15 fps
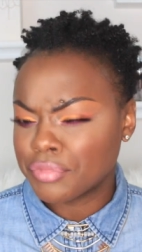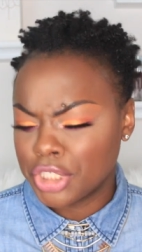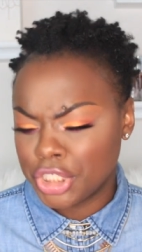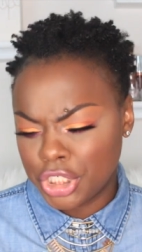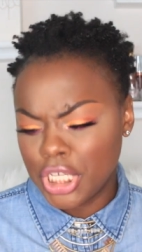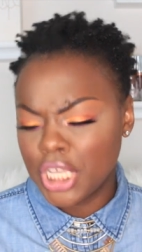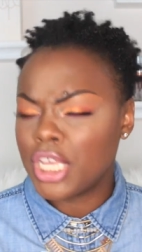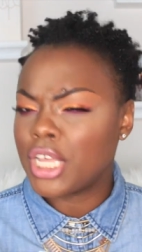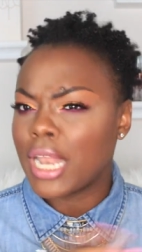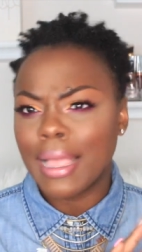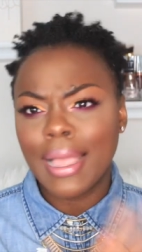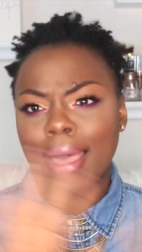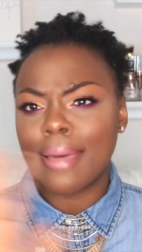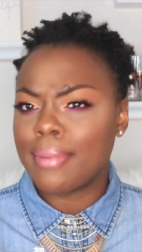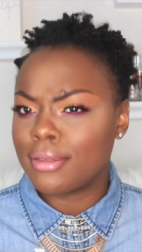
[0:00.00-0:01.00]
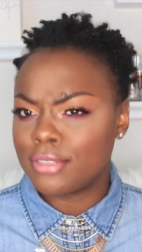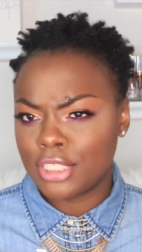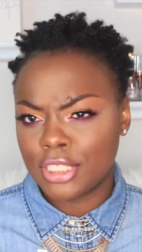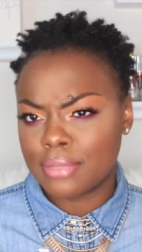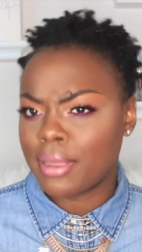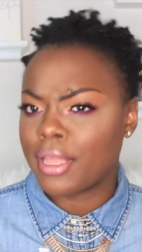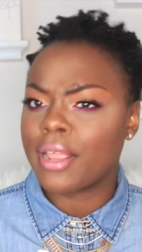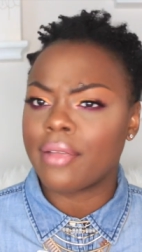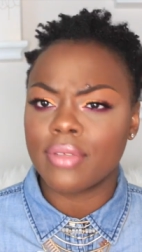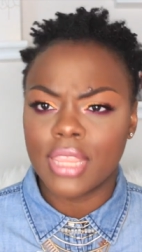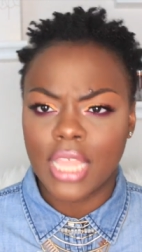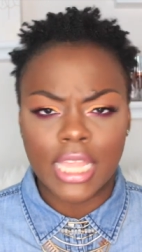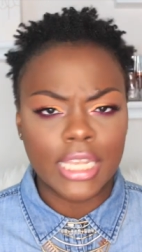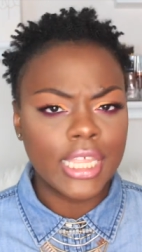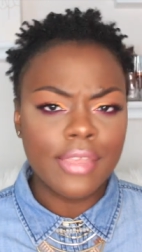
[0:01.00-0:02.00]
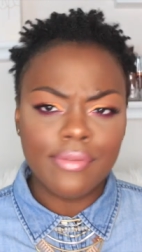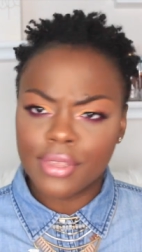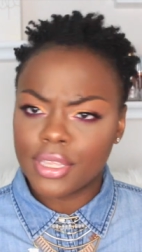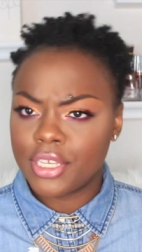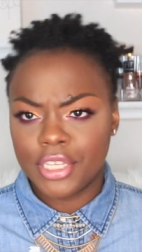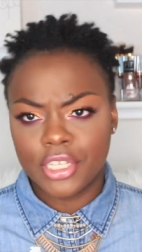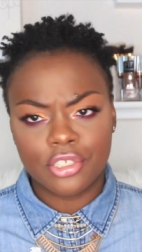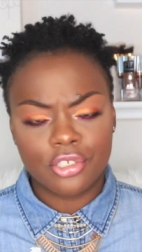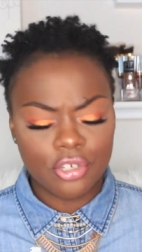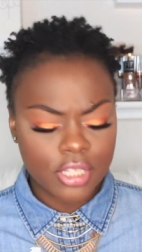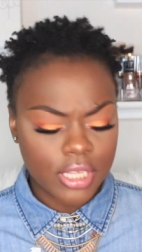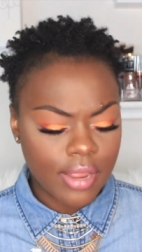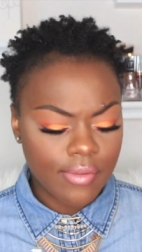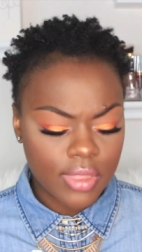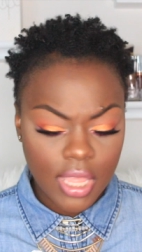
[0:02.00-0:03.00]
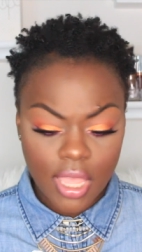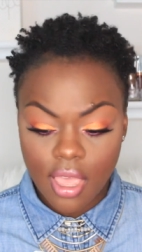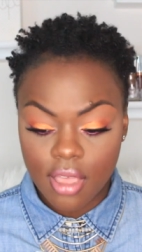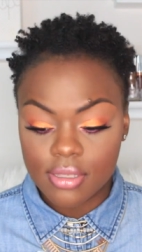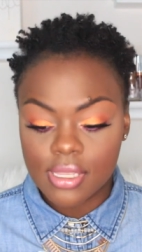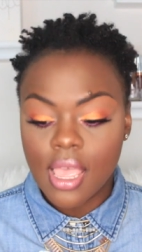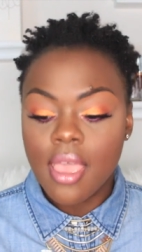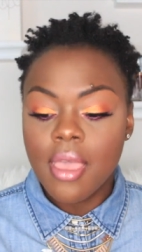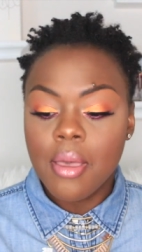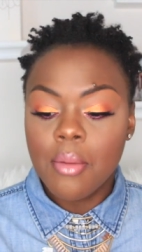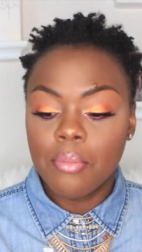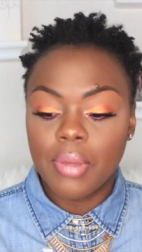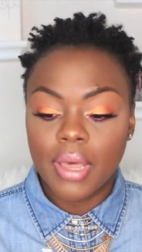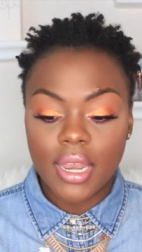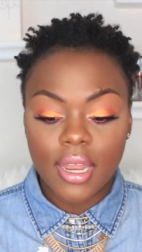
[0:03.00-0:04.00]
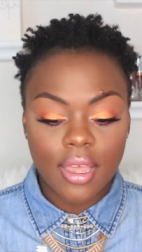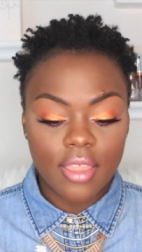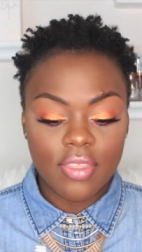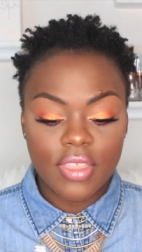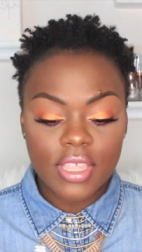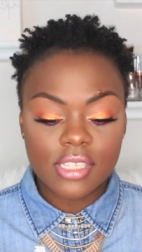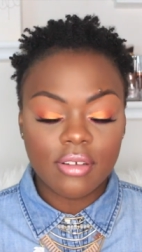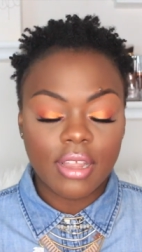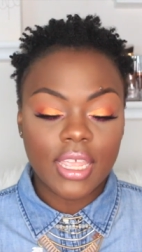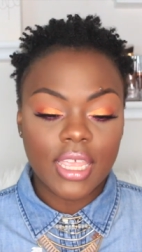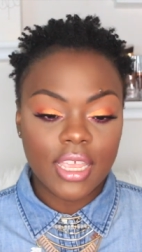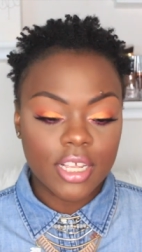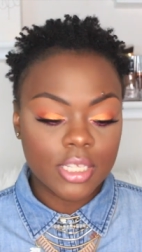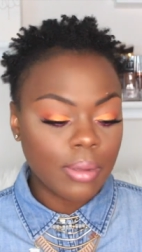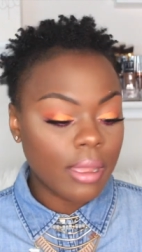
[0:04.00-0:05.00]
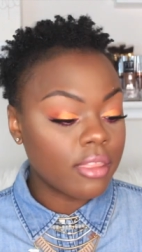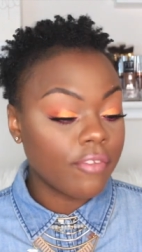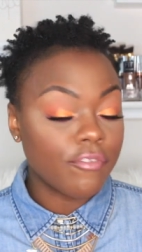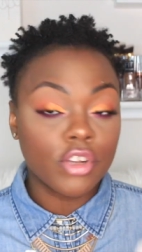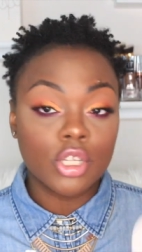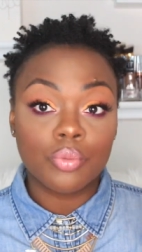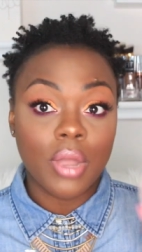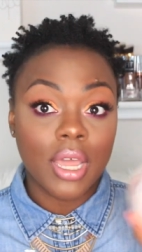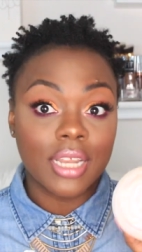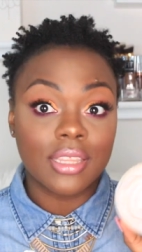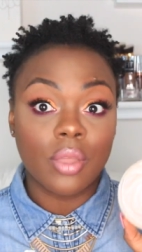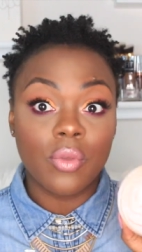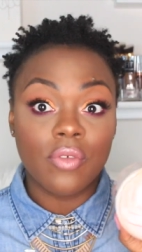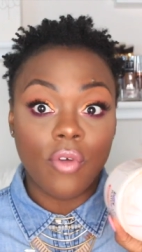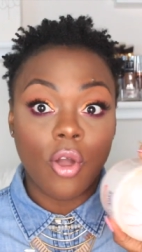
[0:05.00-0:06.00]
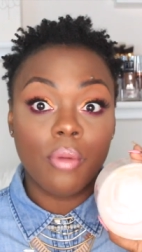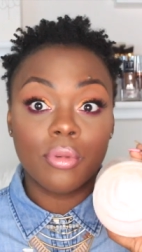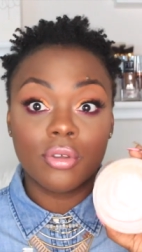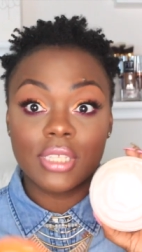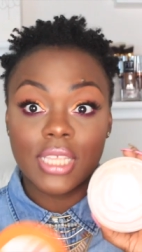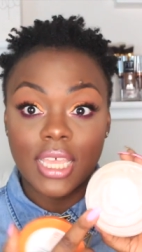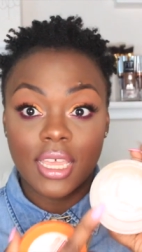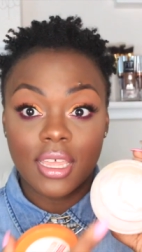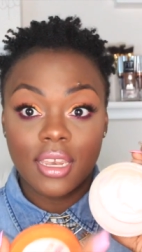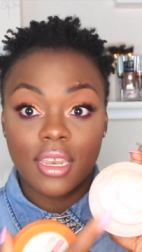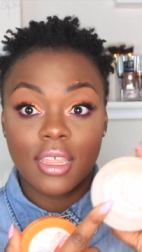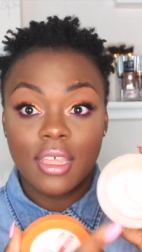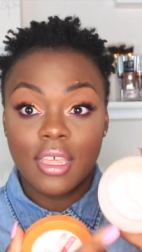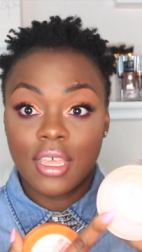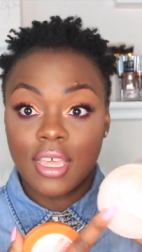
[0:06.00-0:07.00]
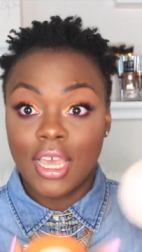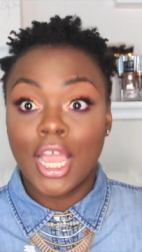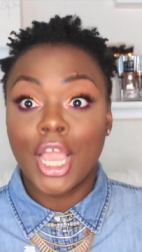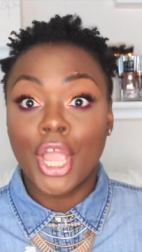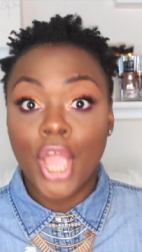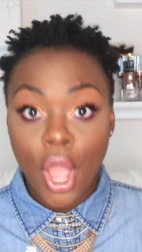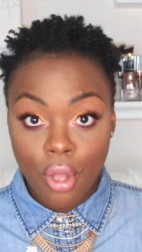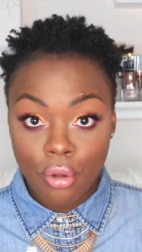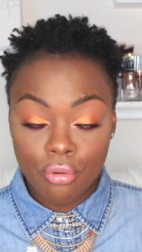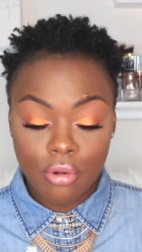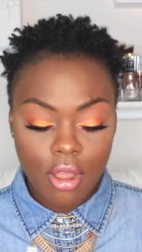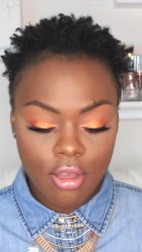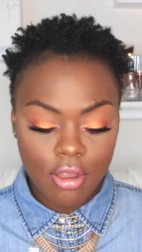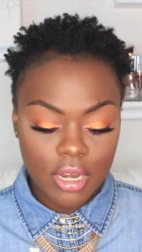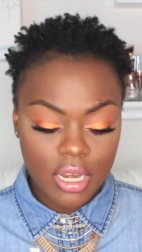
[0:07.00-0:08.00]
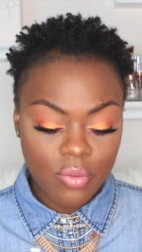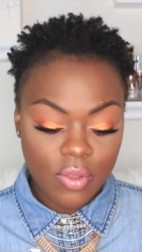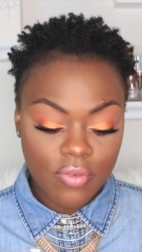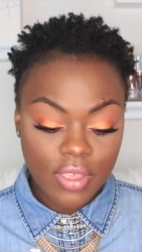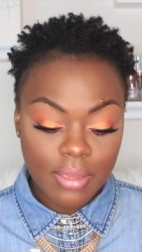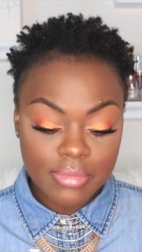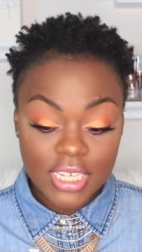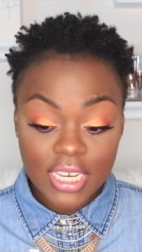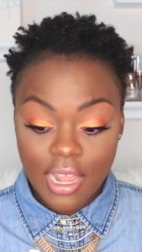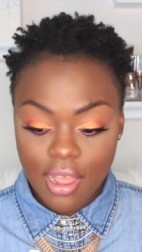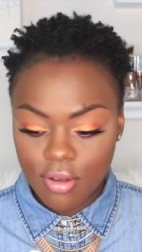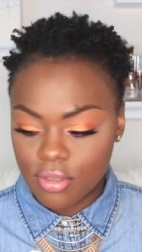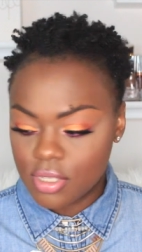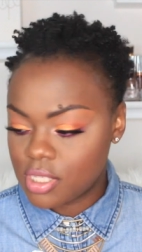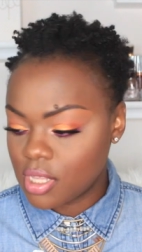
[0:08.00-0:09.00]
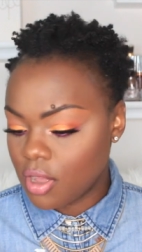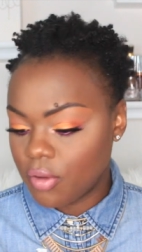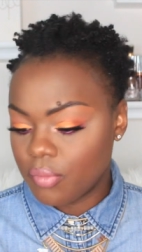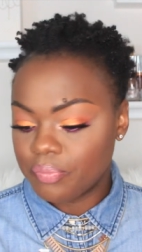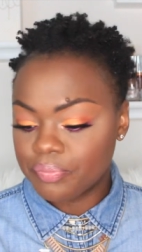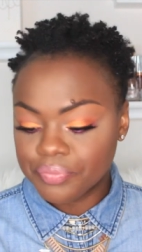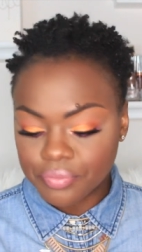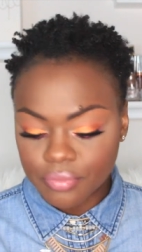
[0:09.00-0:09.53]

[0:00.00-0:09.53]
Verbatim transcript: because she good. I got about just about everything, leave-in conditioners and everything else. But this right here is probably the first product that we've almost hit gone on and we've emptied out, so